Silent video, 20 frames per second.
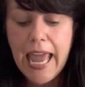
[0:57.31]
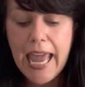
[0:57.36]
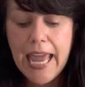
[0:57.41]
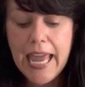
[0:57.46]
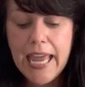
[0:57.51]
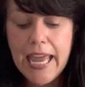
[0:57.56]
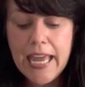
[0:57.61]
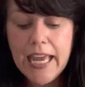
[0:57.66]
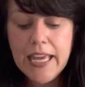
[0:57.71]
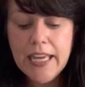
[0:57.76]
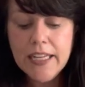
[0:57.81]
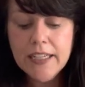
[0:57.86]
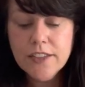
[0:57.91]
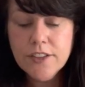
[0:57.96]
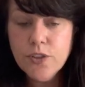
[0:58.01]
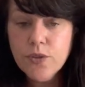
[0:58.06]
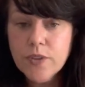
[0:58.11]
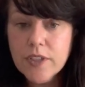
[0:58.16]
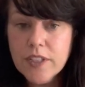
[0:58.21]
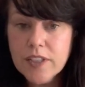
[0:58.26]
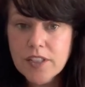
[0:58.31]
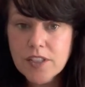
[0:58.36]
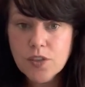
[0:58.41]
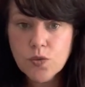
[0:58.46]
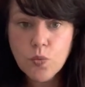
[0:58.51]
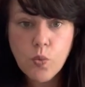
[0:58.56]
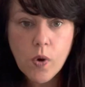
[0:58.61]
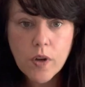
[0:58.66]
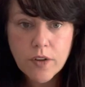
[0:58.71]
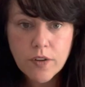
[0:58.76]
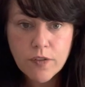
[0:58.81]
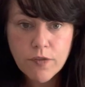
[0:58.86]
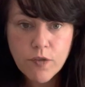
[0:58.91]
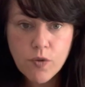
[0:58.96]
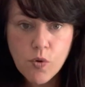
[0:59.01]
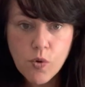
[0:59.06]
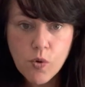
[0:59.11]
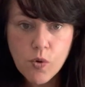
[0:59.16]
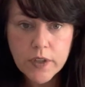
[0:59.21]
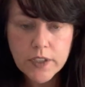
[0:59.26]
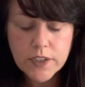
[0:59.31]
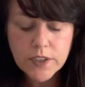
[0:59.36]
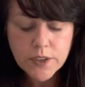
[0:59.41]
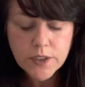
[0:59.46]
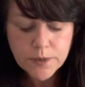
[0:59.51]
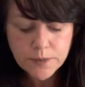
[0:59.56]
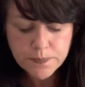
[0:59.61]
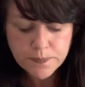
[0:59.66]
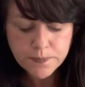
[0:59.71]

and you get this wonderful oil.